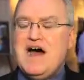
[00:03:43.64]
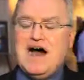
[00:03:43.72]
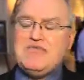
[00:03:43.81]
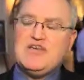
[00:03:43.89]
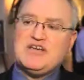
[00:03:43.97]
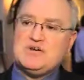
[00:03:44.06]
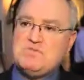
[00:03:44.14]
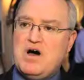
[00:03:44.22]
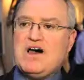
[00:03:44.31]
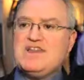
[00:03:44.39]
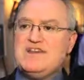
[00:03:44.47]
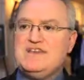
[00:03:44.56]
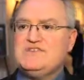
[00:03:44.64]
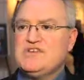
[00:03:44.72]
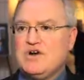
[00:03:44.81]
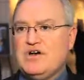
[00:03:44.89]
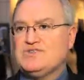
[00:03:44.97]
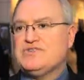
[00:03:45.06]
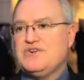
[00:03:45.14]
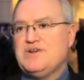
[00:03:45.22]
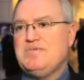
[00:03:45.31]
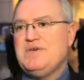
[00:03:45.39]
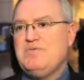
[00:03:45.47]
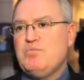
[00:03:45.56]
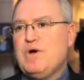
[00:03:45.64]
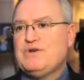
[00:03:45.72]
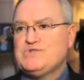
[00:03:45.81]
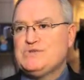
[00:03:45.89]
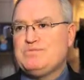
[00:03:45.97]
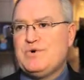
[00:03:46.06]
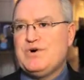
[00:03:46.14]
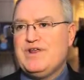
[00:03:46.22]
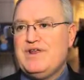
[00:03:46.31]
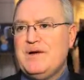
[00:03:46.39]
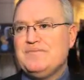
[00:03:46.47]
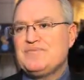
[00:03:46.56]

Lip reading: I think commodities are also going to be well supported.